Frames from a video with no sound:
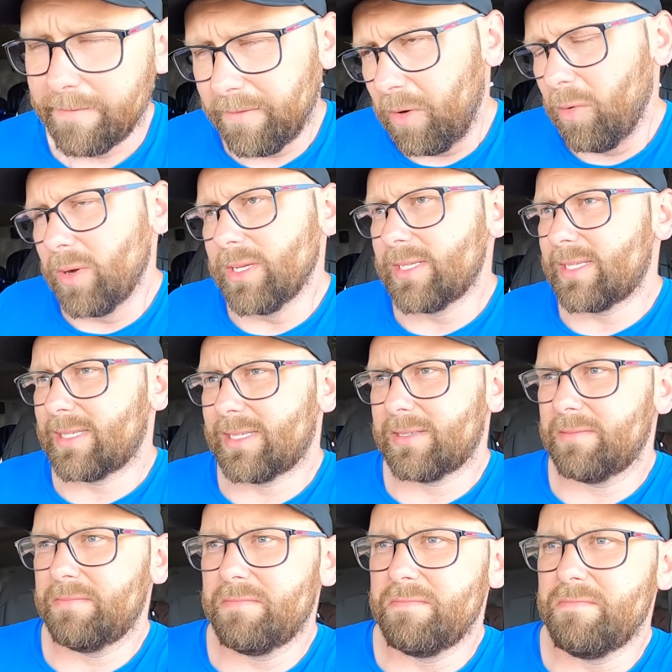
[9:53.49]
I've always
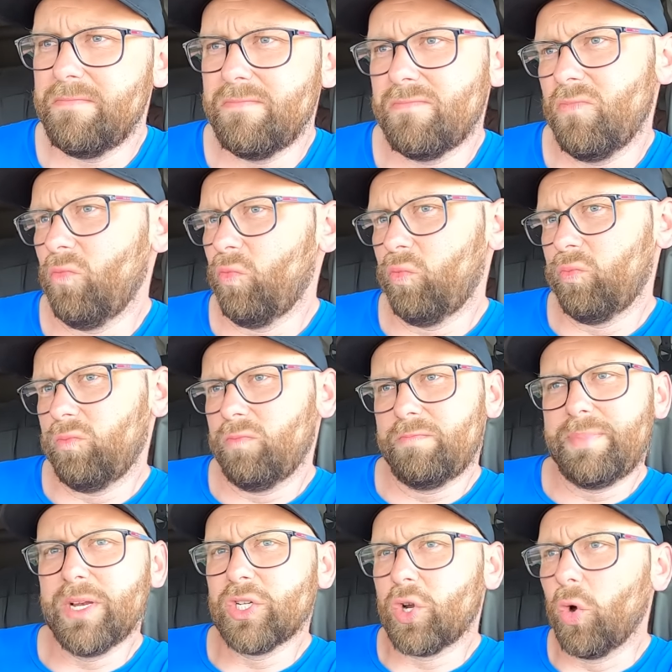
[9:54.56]

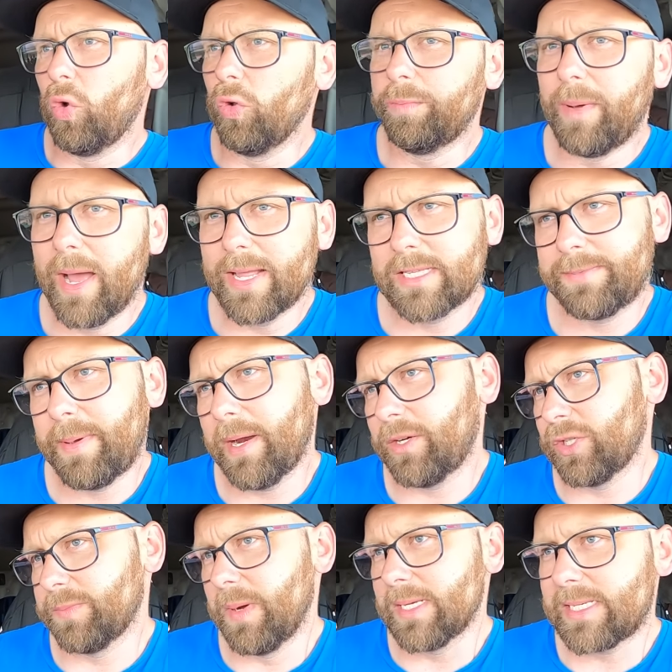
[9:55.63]
been told by
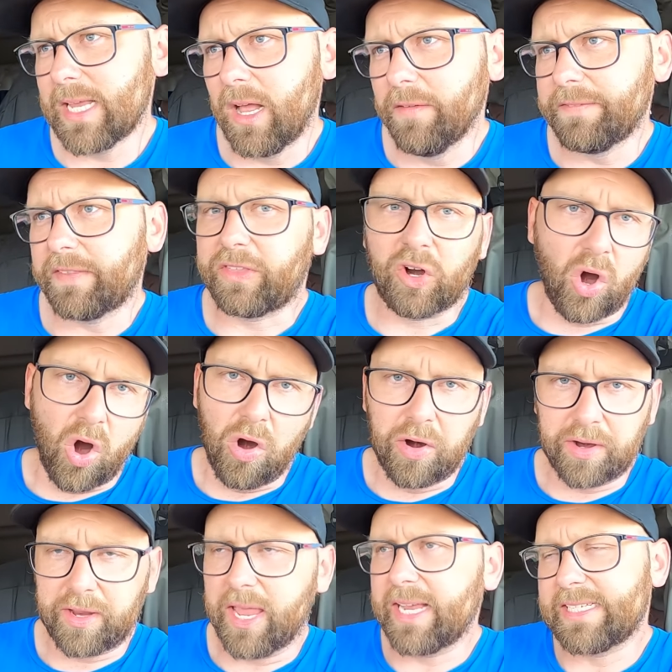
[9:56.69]
inspectors myself that there
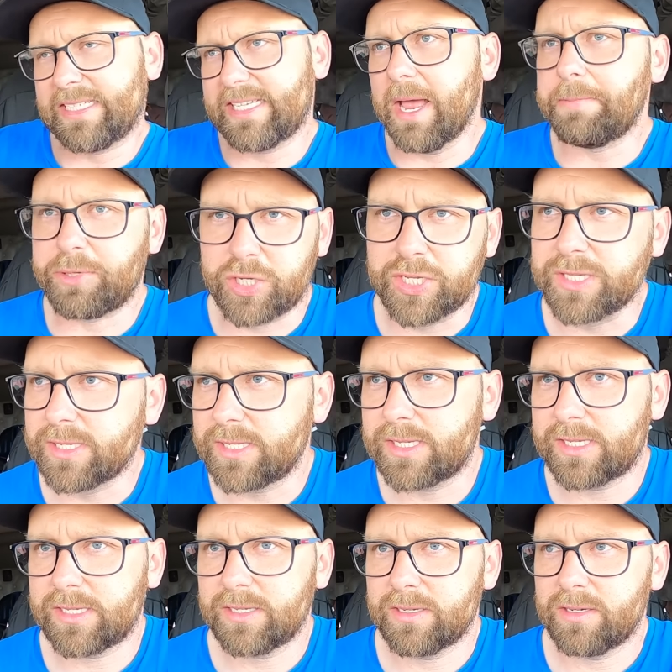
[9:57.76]
are
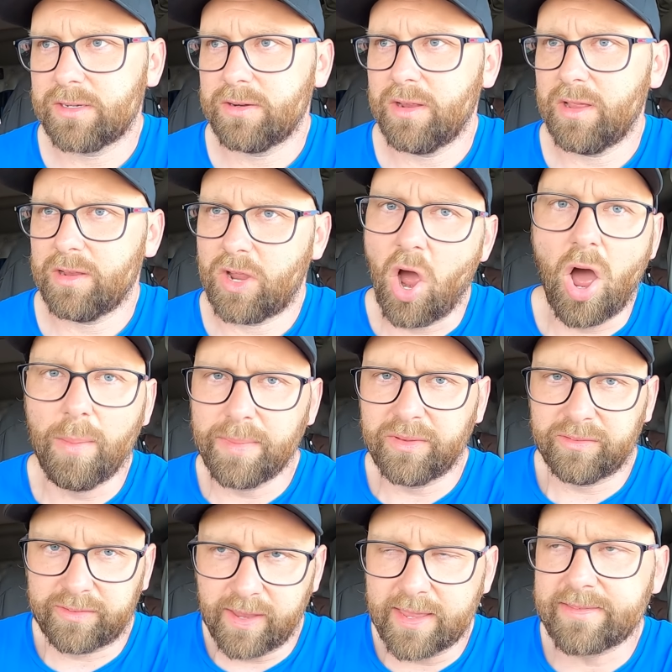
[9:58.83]
exceptions,
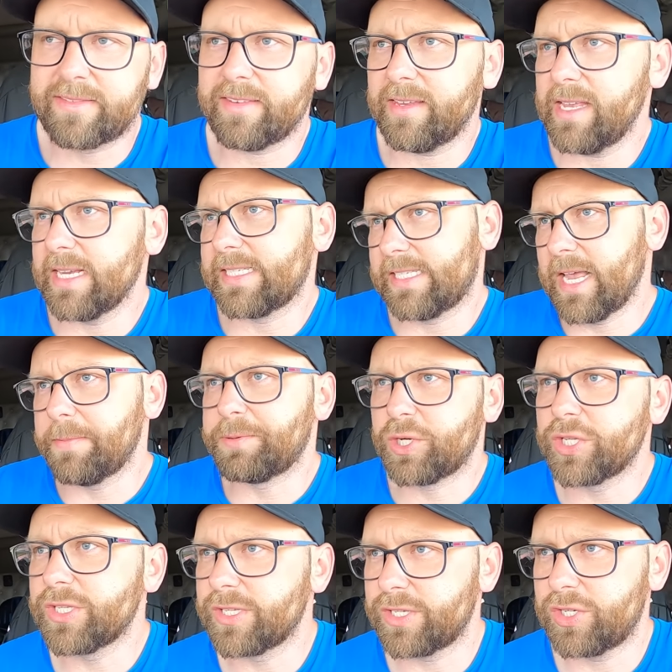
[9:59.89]
common sense
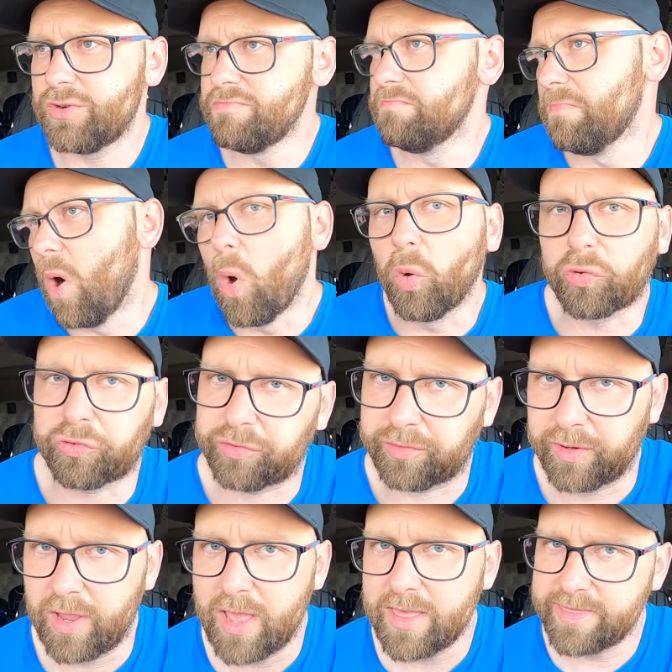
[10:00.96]
exceptions to
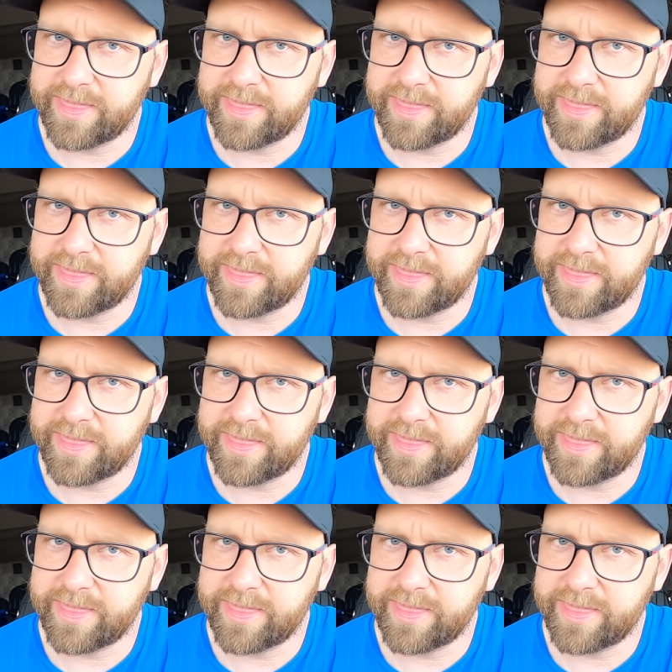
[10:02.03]
most